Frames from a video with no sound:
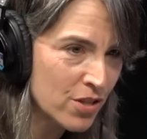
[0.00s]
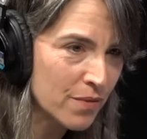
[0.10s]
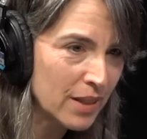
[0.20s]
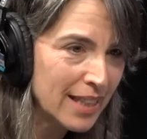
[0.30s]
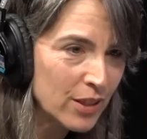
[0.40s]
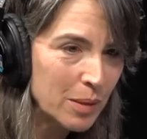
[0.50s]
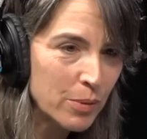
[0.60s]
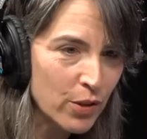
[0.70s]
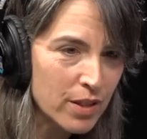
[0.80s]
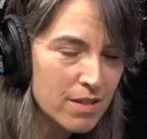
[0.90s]
of illegal
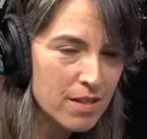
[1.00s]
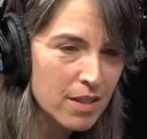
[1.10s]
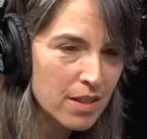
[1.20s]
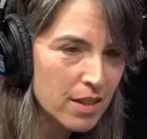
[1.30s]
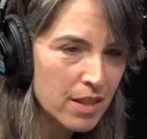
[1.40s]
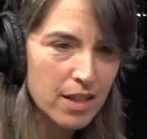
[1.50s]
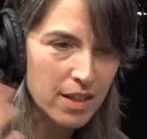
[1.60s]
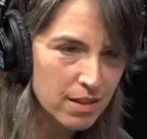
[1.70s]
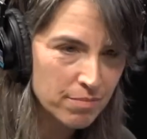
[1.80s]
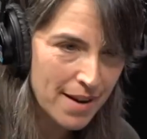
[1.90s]
immigrants
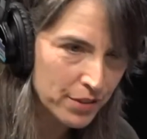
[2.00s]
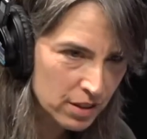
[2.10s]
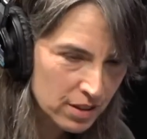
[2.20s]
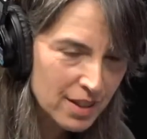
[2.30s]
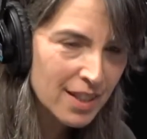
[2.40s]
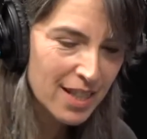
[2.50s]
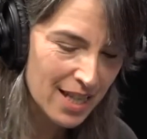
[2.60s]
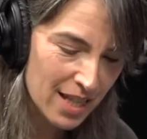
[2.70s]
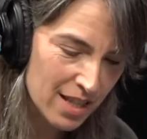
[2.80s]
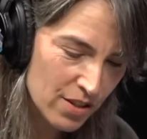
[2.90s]
ever,
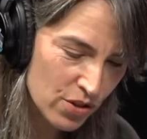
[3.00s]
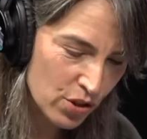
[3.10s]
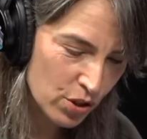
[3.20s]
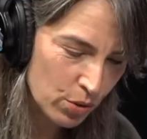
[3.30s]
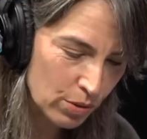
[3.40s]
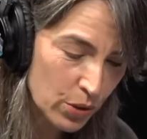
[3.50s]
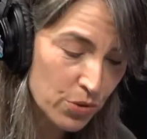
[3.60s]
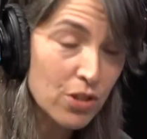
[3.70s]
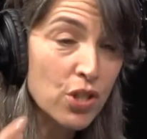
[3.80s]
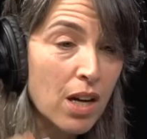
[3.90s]
is to
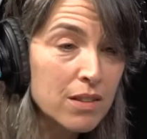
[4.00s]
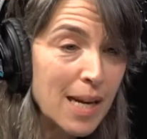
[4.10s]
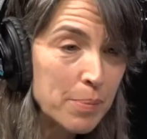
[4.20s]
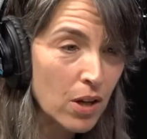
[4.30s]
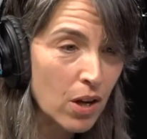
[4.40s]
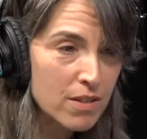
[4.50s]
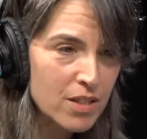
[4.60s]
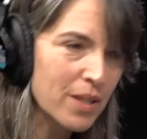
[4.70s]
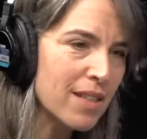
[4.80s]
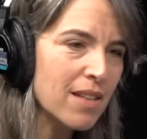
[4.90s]
loosen child labor laws.
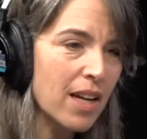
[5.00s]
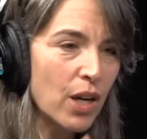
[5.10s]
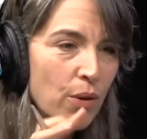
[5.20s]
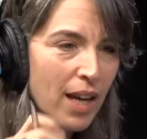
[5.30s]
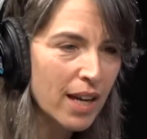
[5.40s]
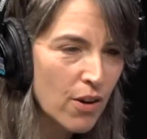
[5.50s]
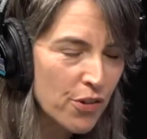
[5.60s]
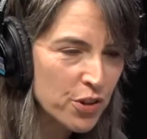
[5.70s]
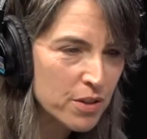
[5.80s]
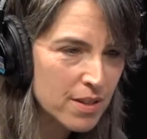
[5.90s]
So he's like, okay, all
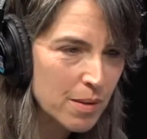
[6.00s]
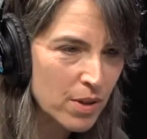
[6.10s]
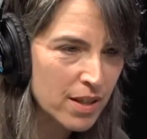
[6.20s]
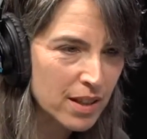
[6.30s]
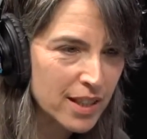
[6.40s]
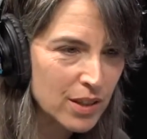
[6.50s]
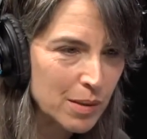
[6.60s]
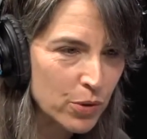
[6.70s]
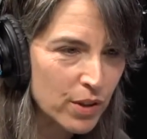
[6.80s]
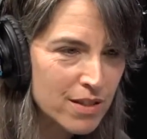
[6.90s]
these illegal
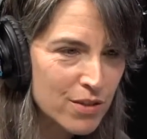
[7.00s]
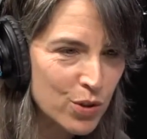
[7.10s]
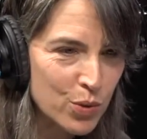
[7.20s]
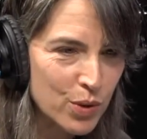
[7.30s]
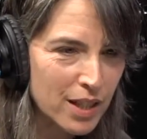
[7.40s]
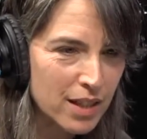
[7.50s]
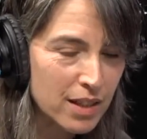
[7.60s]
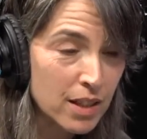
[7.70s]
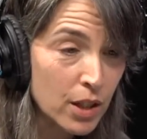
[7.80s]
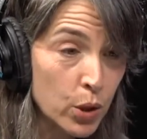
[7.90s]
immigrants who
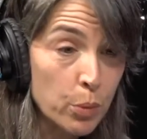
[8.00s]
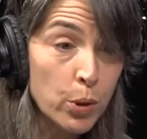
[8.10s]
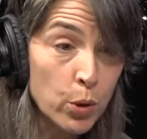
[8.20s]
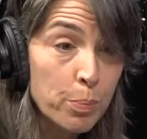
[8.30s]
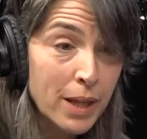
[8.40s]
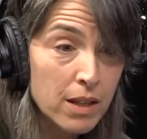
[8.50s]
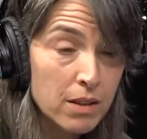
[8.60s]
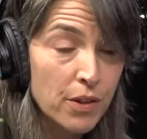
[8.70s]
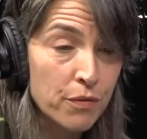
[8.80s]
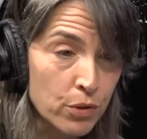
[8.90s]

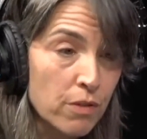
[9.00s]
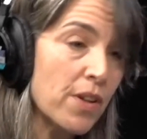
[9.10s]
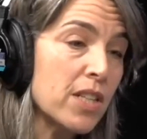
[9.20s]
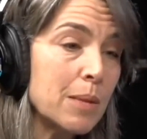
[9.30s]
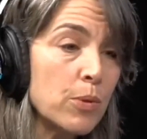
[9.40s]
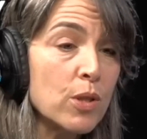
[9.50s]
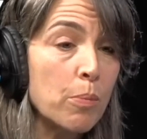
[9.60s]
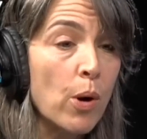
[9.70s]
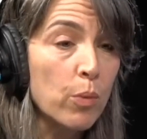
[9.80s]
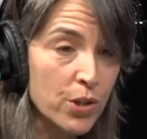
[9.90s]
pick the fruit and vegetables
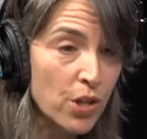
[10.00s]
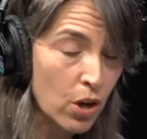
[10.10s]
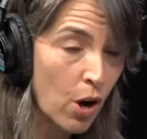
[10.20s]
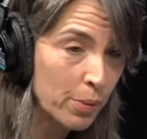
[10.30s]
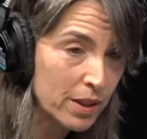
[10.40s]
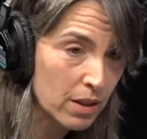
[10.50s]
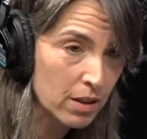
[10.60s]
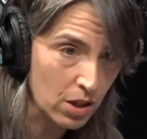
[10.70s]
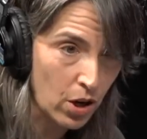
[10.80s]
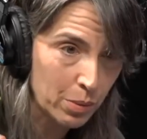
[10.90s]
upon which our common
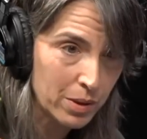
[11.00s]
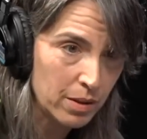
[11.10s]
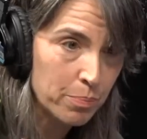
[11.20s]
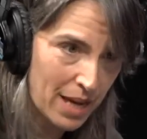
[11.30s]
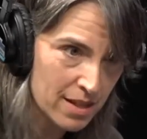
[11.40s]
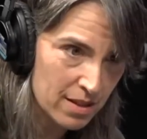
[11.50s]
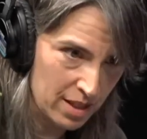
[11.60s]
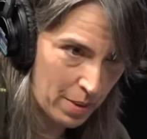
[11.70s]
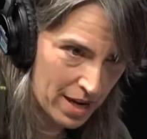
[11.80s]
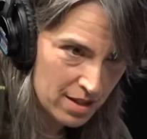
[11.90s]
economy
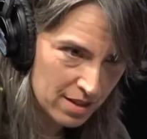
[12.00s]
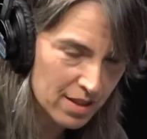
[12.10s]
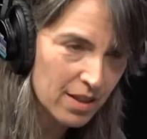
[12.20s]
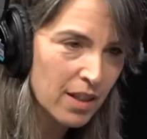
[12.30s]
is based,